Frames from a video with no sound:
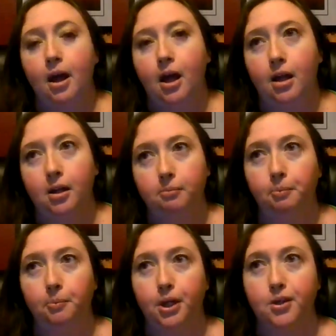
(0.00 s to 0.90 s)

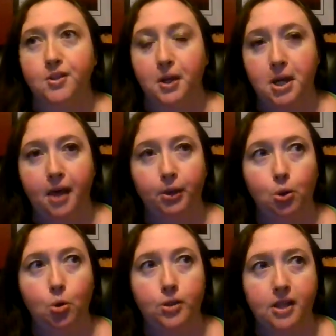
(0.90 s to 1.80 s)
There is
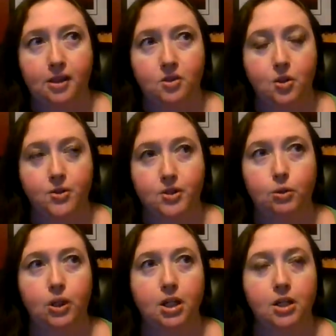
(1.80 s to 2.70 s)
another choline that's
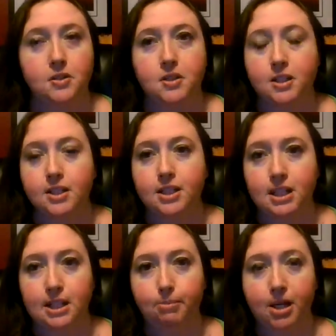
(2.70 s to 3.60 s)
also good. It's the
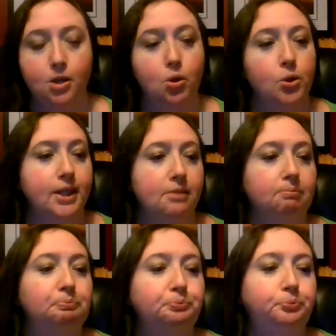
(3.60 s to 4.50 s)
CDP choline.
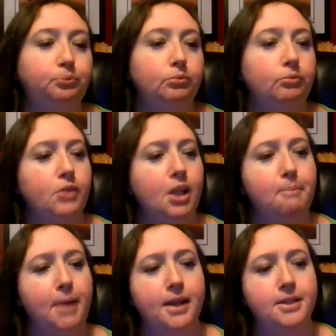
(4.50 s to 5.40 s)

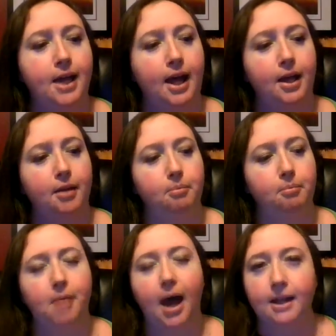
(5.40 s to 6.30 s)
But
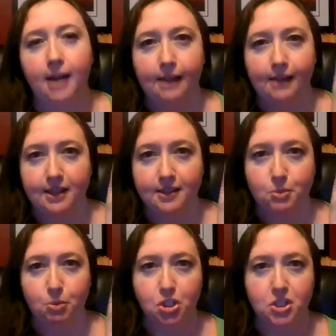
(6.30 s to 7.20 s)
I like
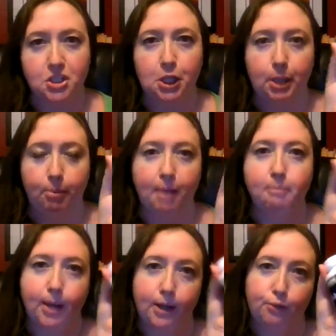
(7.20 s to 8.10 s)
this one just a little bit
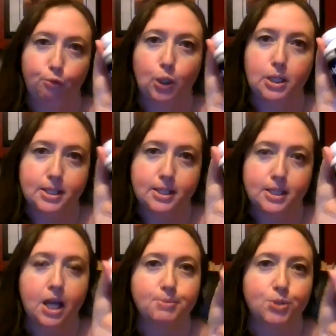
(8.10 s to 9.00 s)
better for its
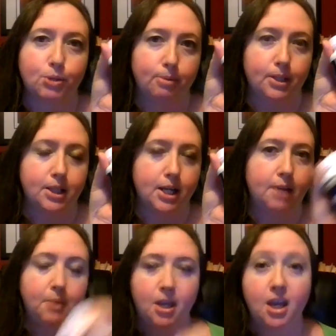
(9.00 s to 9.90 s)
absorbability.